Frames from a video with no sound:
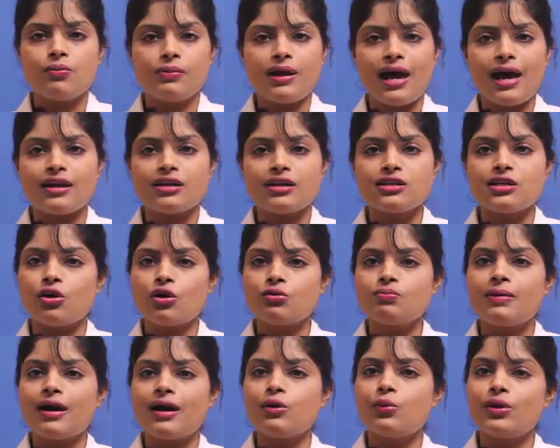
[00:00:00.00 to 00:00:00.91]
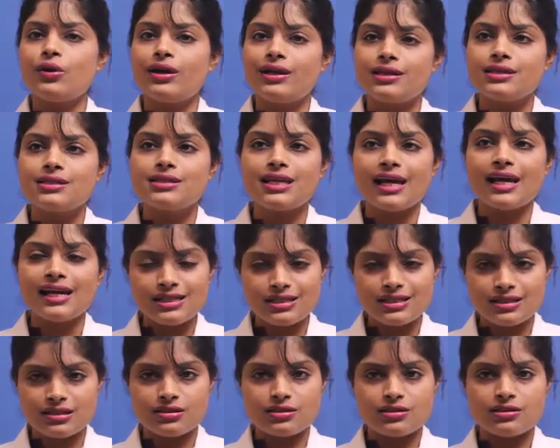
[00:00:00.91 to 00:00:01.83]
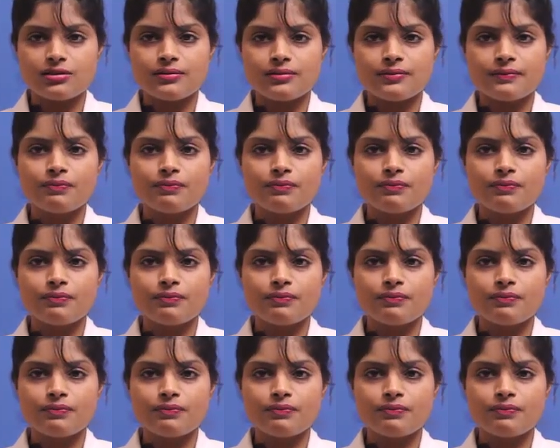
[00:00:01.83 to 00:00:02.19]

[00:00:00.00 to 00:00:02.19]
carried out by various scientists.